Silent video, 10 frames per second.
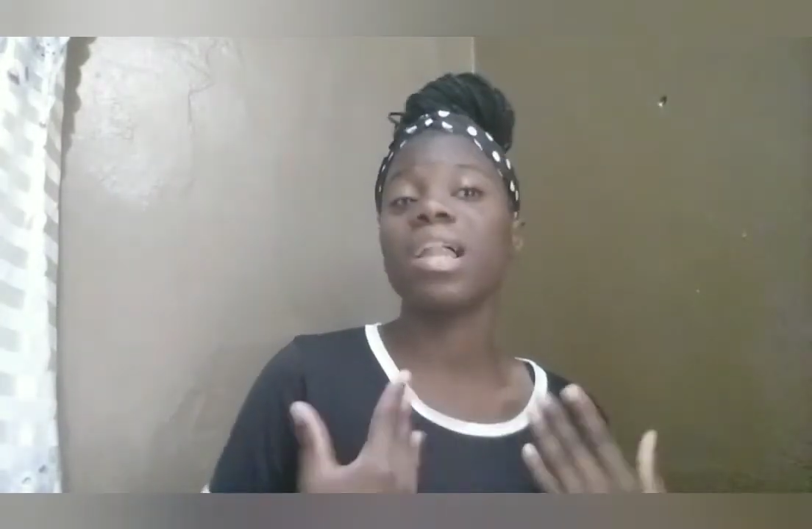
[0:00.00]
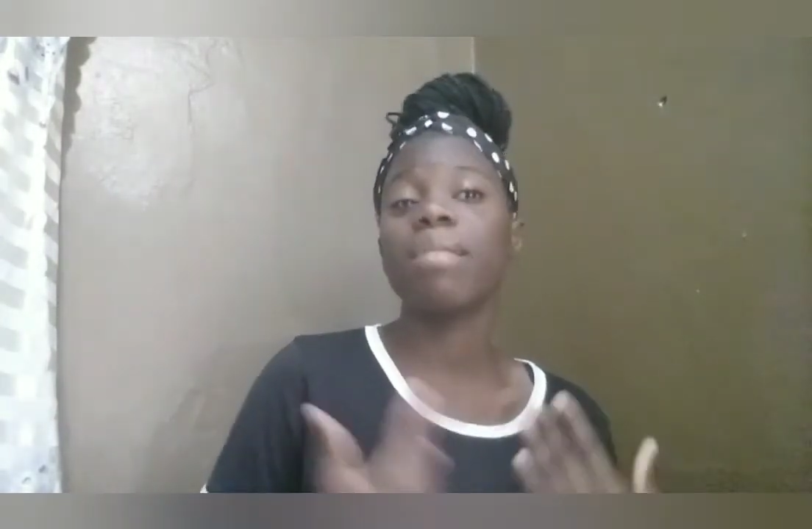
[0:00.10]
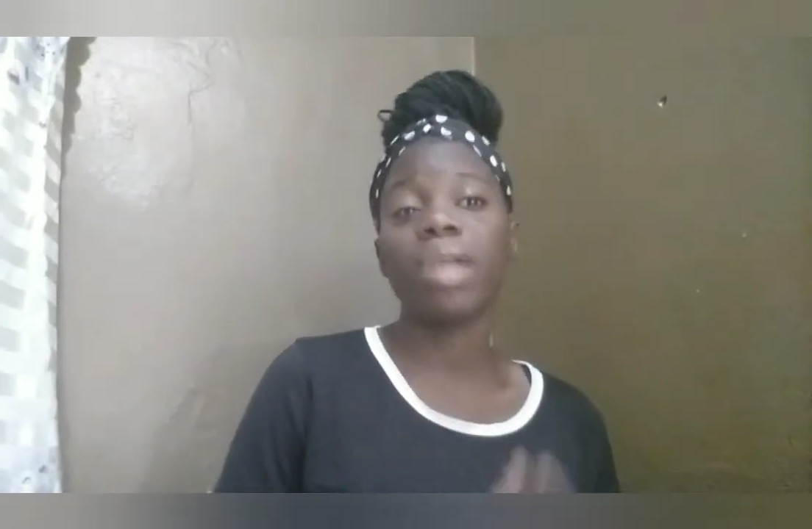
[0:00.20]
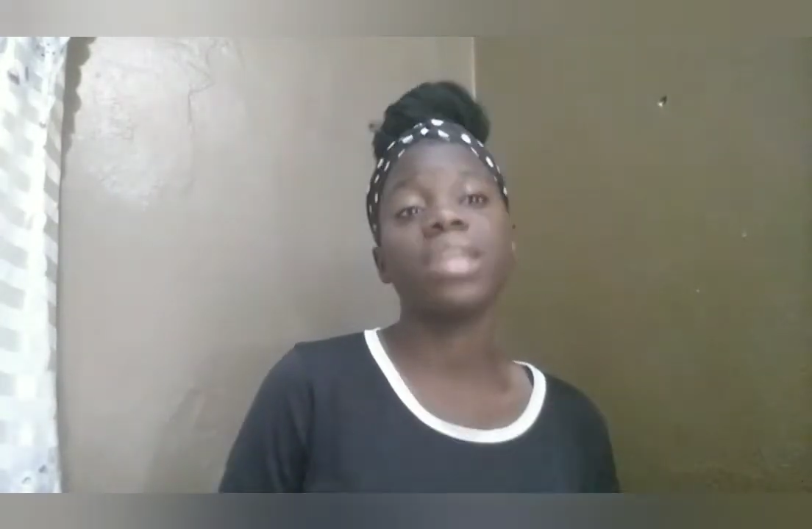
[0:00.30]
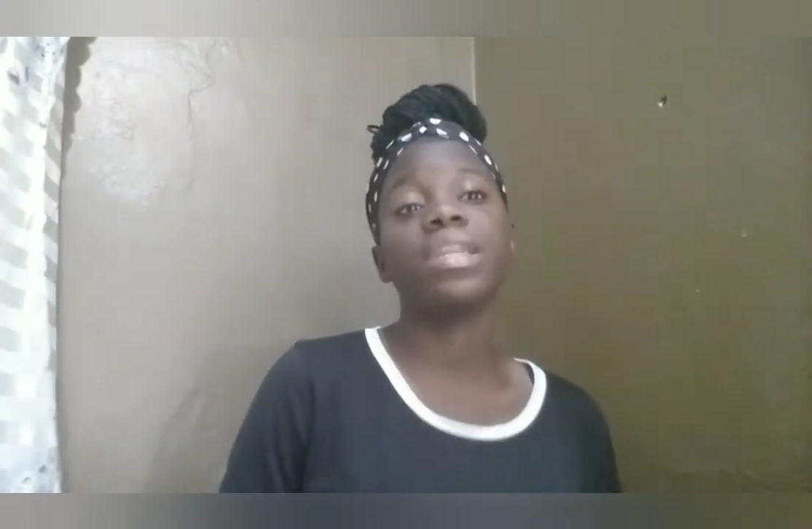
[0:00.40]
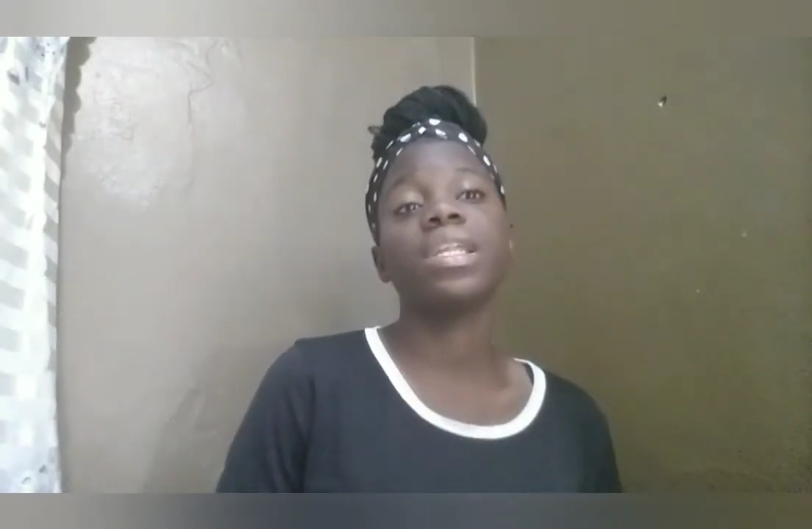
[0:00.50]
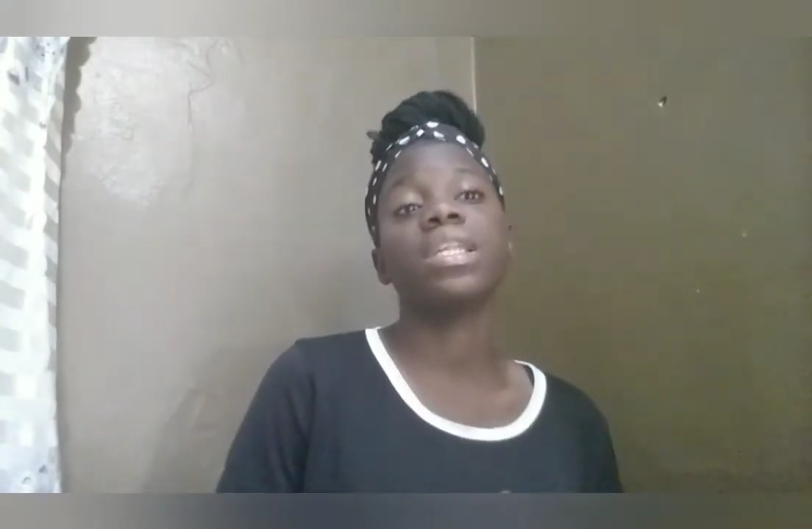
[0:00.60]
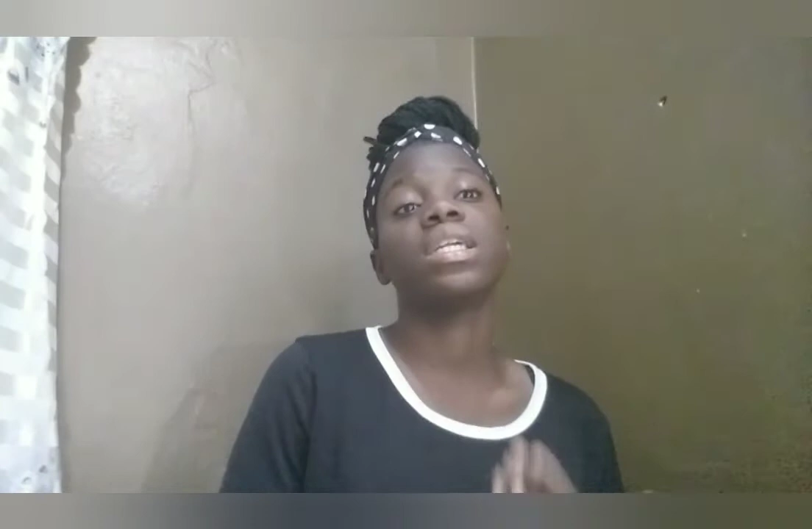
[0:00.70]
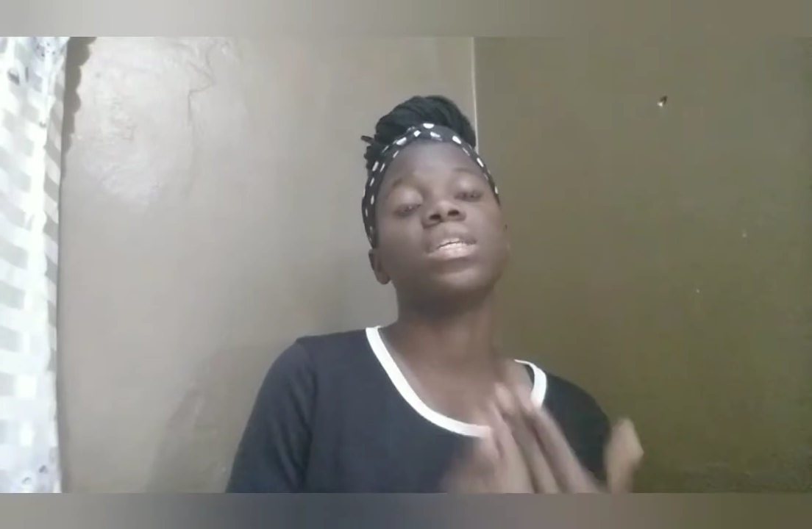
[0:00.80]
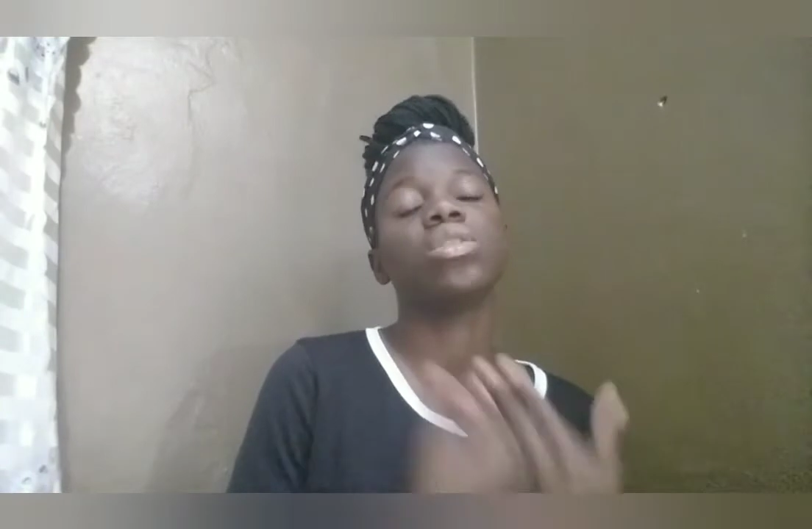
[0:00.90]
branding
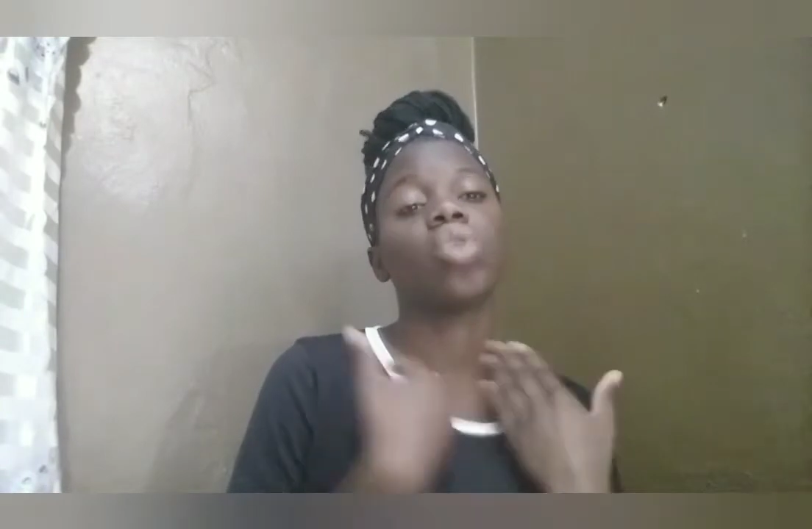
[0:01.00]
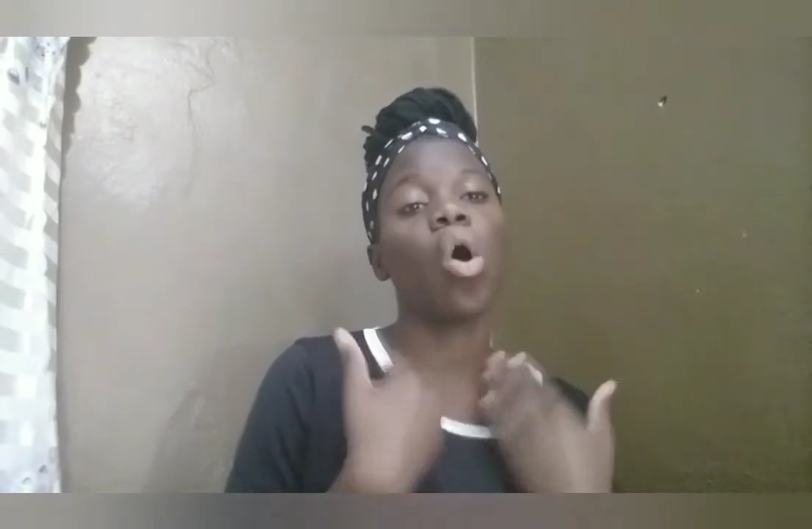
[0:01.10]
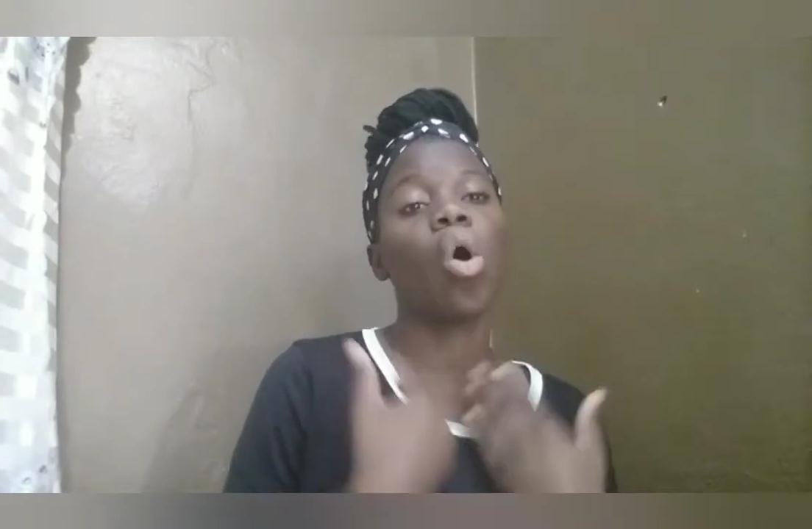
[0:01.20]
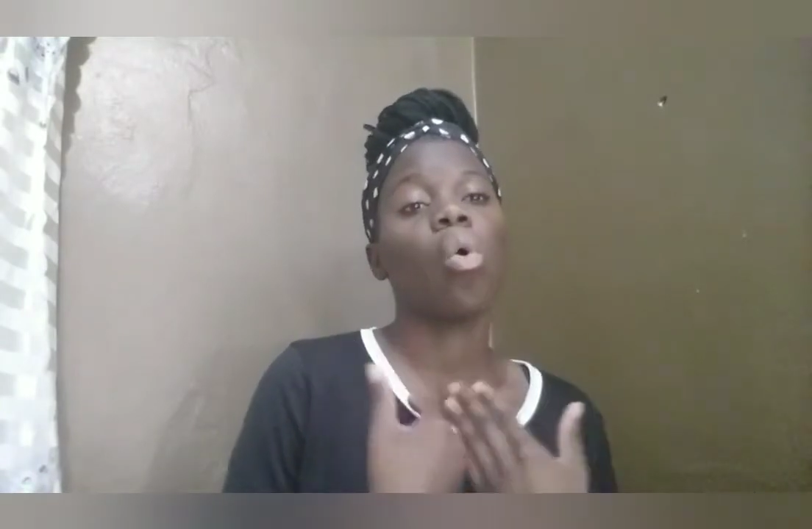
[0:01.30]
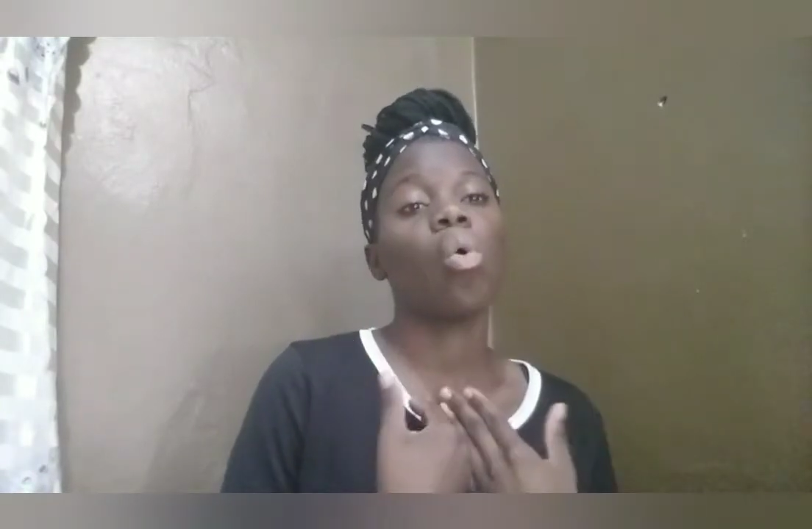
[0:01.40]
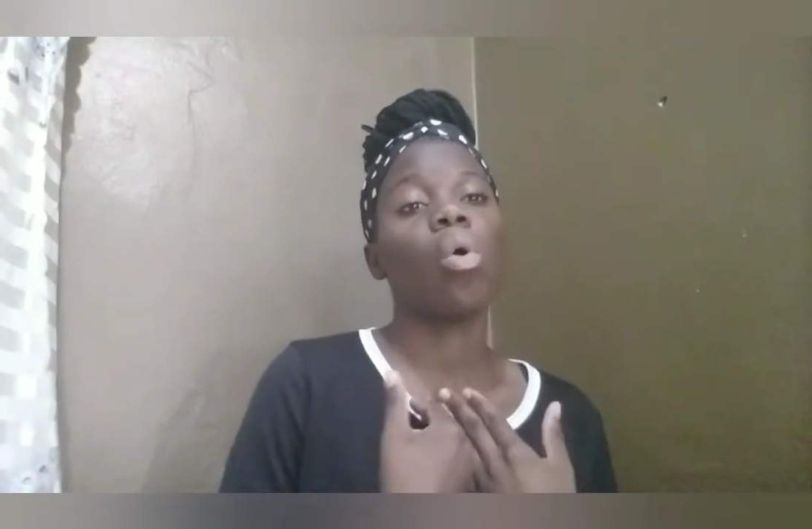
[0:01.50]
is how